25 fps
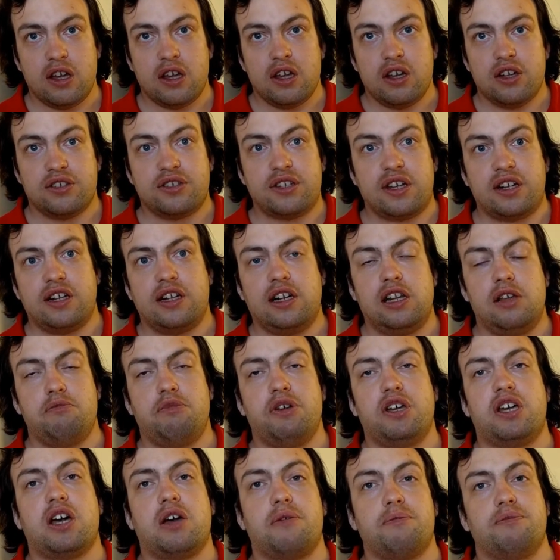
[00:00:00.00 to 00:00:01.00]
suddenly
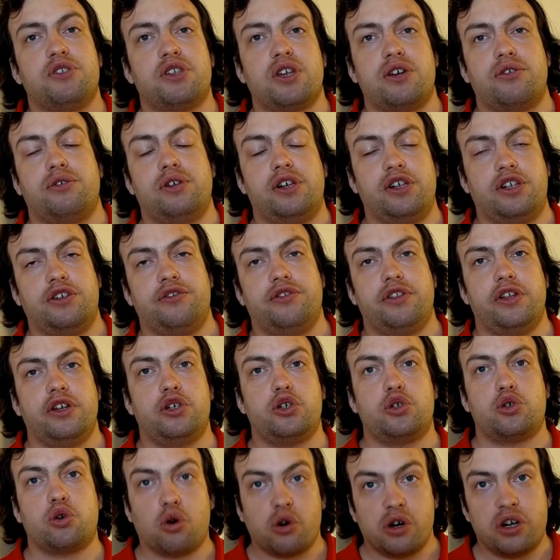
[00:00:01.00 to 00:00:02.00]
becomes a relatively
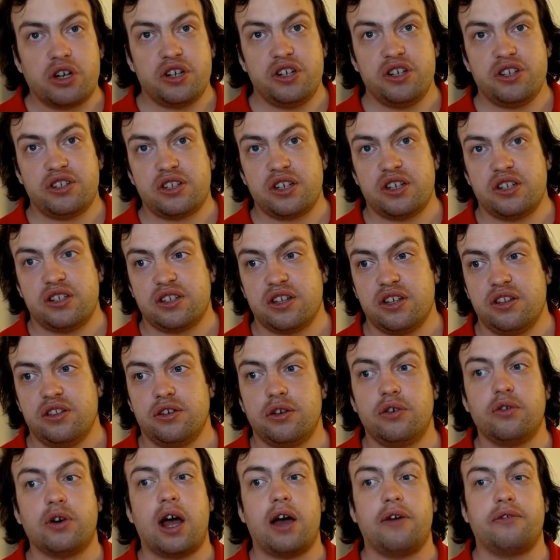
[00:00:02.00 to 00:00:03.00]
short distance in the
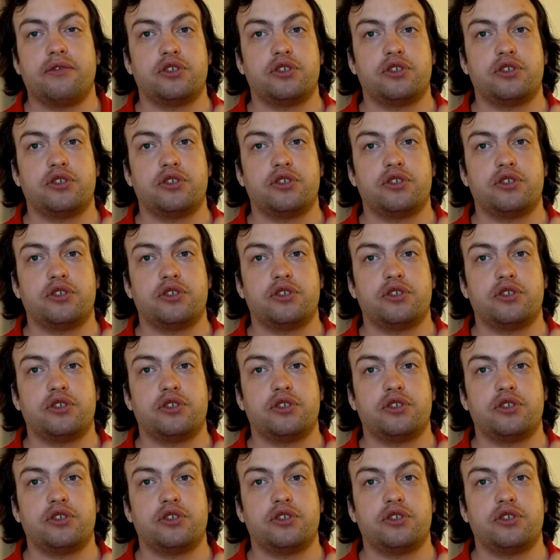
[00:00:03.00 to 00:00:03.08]
graph.